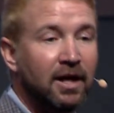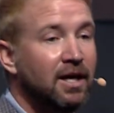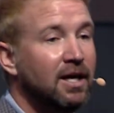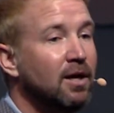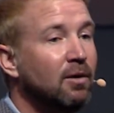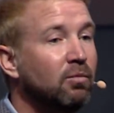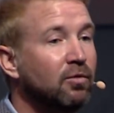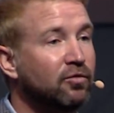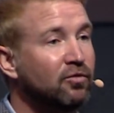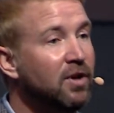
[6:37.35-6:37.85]

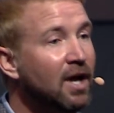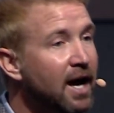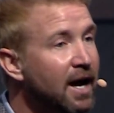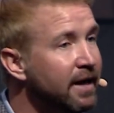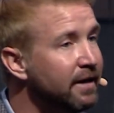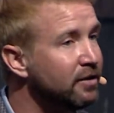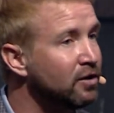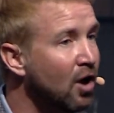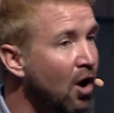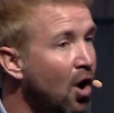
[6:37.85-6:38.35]
It was
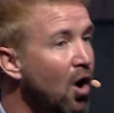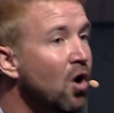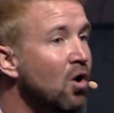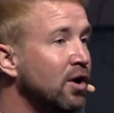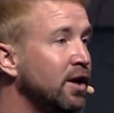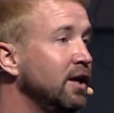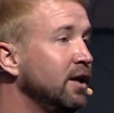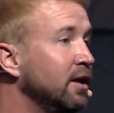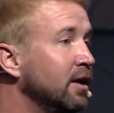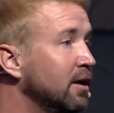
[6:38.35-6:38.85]
not
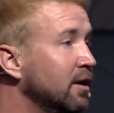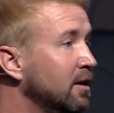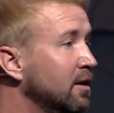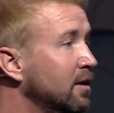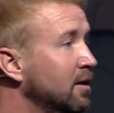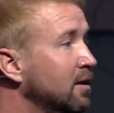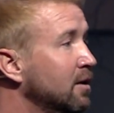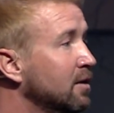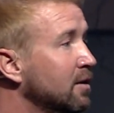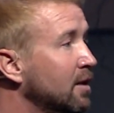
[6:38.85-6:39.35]
talking
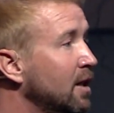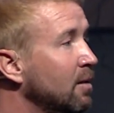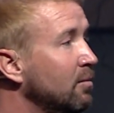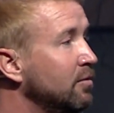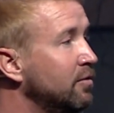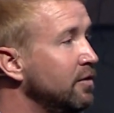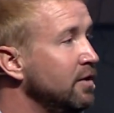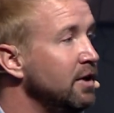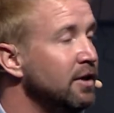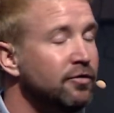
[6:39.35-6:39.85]
that
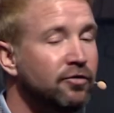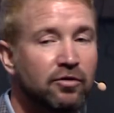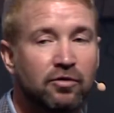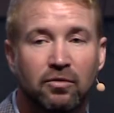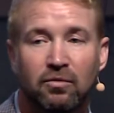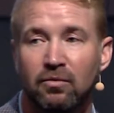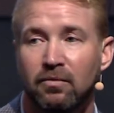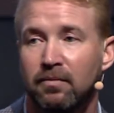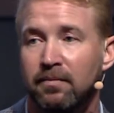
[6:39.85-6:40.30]
was the issue.